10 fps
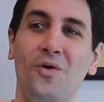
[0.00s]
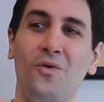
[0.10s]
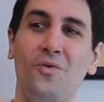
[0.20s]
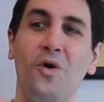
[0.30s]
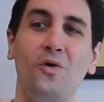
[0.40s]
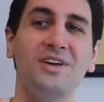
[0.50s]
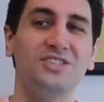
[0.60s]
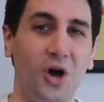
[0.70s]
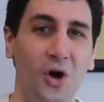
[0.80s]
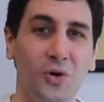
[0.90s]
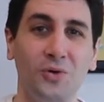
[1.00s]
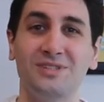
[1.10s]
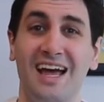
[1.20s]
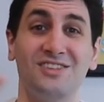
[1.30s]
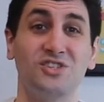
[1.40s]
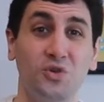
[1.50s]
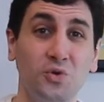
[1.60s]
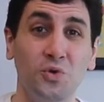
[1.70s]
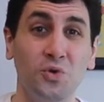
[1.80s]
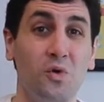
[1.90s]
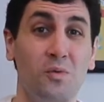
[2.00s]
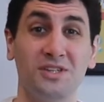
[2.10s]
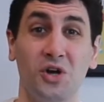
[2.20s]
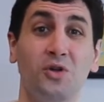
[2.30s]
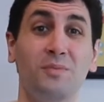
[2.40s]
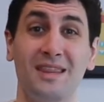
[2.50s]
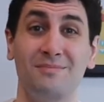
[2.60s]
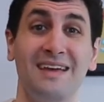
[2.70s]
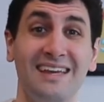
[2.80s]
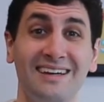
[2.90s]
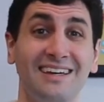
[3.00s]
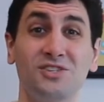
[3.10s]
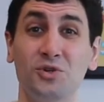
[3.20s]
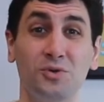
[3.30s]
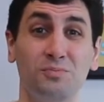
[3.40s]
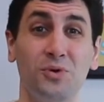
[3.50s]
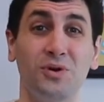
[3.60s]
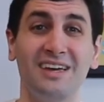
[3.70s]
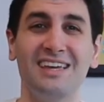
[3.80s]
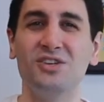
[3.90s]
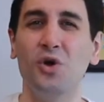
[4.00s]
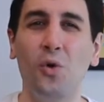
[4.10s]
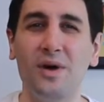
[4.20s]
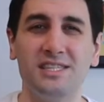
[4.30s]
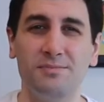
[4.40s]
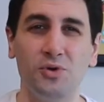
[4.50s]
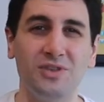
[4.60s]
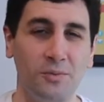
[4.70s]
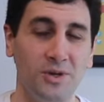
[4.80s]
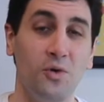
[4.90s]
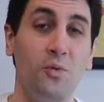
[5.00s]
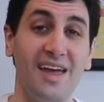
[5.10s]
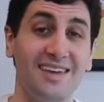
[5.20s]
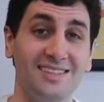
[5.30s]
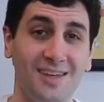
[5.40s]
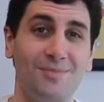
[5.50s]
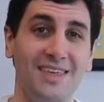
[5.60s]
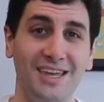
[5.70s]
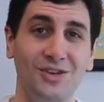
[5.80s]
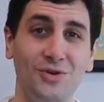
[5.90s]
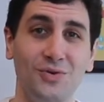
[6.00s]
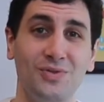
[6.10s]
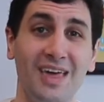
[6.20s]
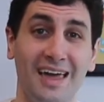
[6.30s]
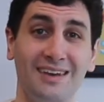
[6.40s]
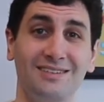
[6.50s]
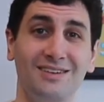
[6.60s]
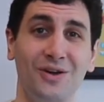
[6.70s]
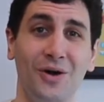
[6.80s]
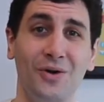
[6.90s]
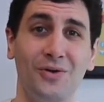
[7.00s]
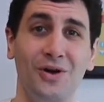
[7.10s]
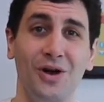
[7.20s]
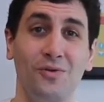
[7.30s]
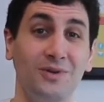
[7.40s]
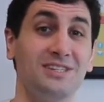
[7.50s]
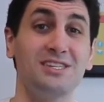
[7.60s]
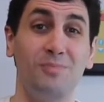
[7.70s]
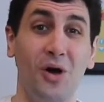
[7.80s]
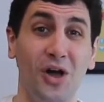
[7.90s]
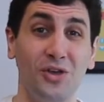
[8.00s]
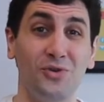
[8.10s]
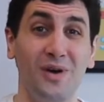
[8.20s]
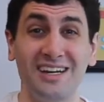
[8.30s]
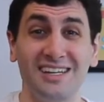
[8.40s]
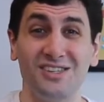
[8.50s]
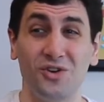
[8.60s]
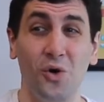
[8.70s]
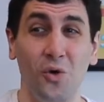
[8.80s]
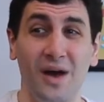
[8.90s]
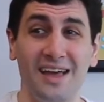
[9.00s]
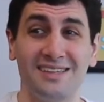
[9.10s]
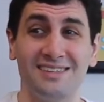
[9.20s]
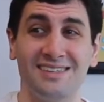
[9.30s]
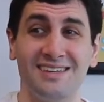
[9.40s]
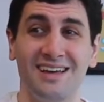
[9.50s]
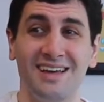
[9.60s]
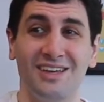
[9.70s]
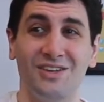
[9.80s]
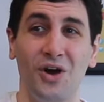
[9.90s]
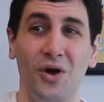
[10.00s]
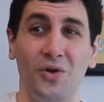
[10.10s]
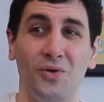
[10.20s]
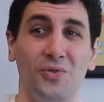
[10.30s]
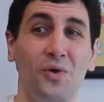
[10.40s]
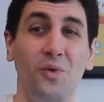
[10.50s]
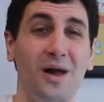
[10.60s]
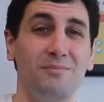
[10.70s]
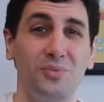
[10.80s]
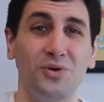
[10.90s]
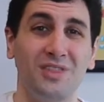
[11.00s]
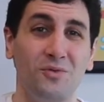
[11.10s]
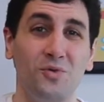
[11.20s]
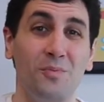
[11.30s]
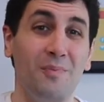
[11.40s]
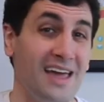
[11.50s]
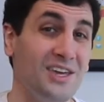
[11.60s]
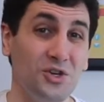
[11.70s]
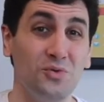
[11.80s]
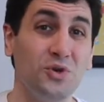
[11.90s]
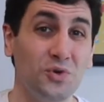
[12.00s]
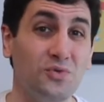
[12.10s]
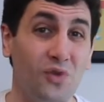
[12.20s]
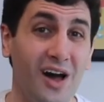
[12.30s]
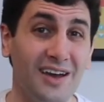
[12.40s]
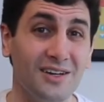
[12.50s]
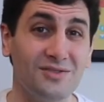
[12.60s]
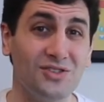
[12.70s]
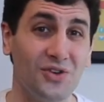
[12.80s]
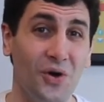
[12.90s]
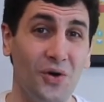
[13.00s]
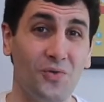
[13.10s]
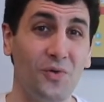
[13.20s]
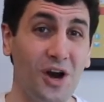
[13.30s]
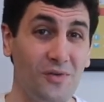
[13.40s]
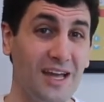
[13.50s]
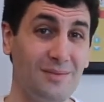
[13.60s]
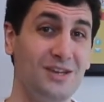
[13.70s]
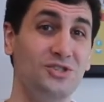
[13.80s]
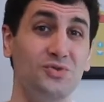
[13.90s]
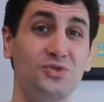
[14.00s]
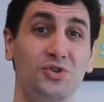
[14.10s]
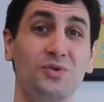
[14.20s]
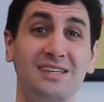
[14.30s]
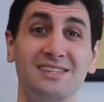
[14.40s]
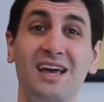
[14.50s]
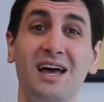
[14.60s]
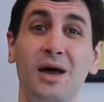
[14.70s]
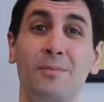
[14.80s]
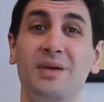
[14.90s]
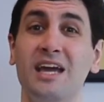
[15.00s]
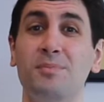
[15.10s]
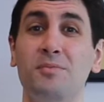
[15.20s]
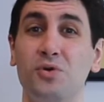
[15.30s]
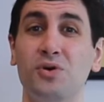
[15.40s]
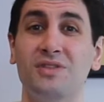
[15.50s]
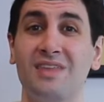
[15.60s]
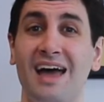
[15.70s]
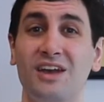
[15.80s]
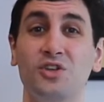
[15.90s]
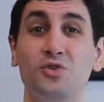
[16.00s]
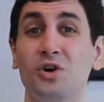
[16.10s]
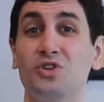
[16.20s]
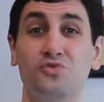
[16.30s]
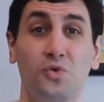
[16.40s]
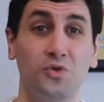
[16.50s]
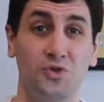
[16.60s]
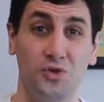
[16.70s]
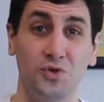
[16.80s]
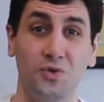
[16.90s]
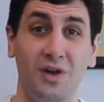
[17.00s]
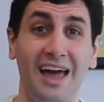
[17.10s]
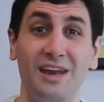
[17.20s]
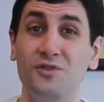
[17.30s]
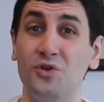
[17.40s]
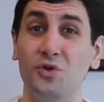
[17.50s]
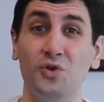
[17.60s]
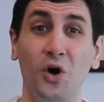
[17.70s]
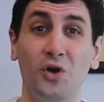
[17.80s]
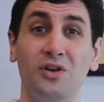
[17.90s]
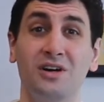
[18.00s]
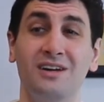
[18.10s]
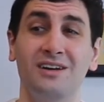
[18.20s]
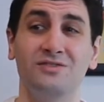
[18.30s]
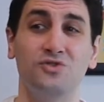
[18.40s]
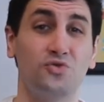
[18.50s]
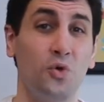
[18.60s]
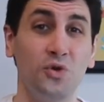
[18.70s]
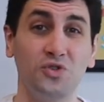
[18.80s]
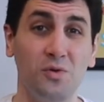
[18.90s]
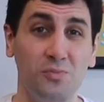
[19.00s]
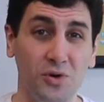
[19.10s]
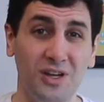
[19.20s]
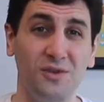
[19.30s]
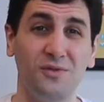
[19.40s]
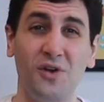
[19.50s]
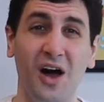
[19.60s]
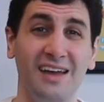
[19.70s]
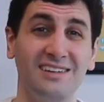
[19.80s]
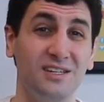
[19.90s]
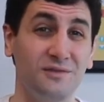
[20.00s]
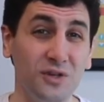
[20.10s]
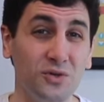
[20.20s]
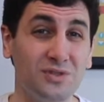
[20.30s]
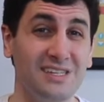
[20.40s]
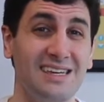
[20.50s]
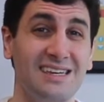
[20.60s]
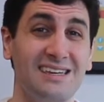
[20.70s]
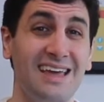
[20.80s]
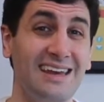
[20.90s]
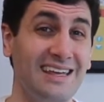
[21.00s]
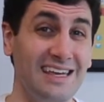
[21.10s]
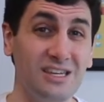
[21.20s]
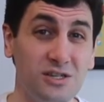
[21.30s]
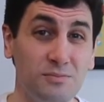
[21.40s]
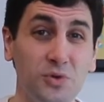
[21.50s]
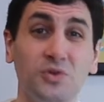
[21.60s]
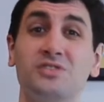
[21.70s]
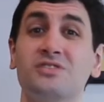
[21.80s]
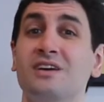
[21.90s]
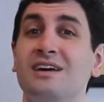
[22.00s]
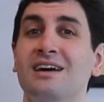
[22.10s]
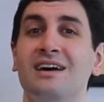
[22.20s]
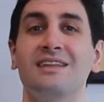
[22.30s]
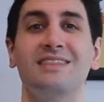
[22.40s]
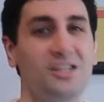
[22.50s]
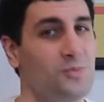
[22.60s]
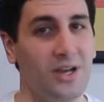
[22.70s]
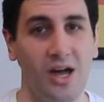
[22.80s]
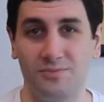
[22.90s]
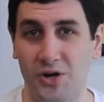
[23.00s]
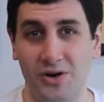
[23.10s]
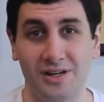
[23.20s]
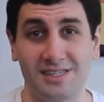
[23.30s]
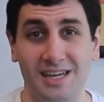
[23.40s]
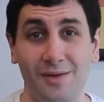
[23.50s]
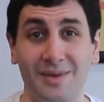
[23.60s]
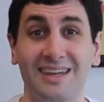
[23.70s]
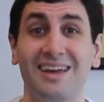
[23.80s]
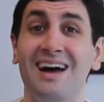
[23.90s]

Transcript: what we're told at school or what we're told by the media is a good book isn't always the book that will awaken something in you that, you know, will inspire you. And it isn't always, you know, the one book that will make you a good writer. So what I recommend you do is pick up a book that you are drawn to. And if you're not drawn to a book and you find difficulty getting into books, that's when librarians come in.